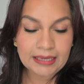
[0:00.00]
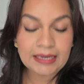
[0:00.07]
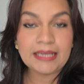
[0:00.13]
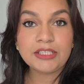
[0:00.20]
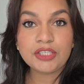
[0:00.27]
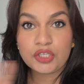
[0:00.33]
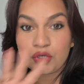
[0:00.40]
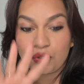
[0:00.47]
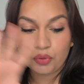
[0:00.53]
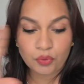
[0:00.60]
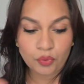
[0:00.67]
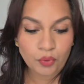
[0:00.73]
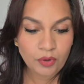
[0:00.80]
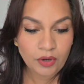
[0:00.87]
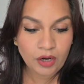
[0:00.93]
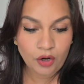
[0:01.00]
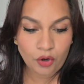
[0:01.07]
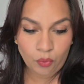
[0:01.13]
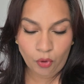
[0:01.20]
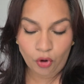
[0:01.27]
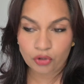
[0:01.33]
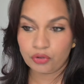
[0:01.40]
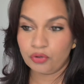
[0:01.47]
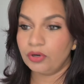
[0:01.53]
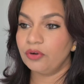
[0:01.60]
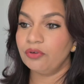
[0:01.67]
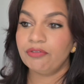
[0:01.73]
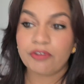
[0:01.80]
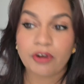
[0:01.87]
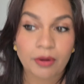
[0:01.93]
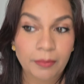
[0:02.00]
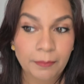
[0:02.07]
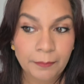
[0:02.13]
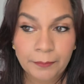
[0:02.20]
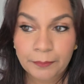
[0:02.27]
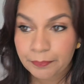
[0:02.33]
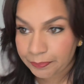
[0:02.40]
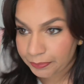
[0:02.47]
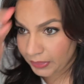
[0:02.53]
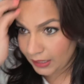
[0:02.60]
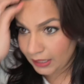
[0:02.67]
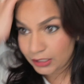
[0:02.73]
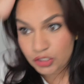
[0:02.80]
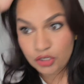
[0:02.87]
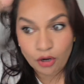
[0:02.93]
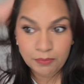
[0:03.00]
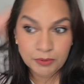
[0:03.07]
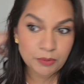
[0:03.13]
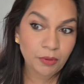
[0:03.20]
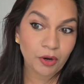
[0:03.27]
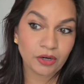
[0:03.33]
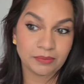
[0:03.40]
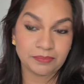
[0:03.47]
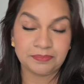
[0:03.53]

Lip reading: let's do a walkthrough from top to bottom.